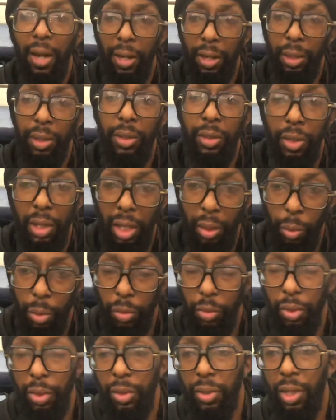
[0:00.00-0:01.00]
gonna say it was
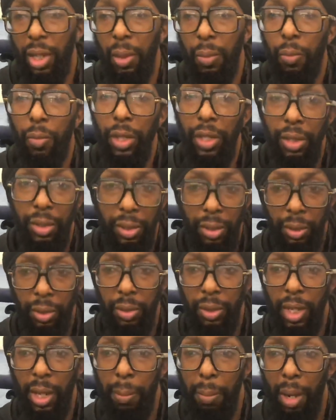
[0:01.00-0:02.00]
for the same
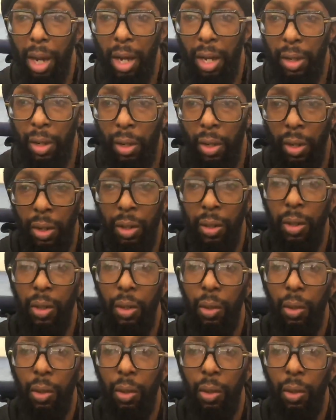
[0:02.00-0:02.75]
reasons that mine are